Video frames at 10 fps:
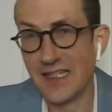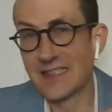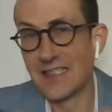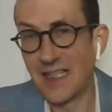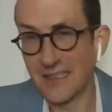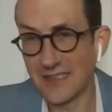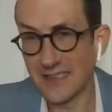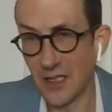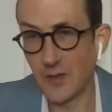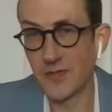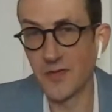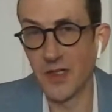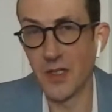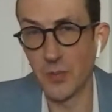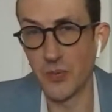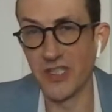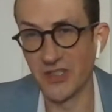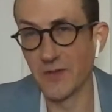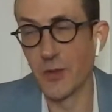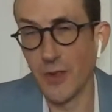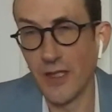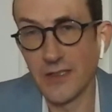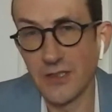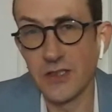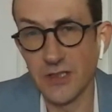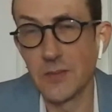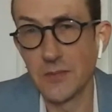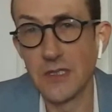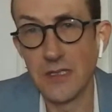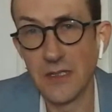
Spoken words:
is not itself a breach of the relationship.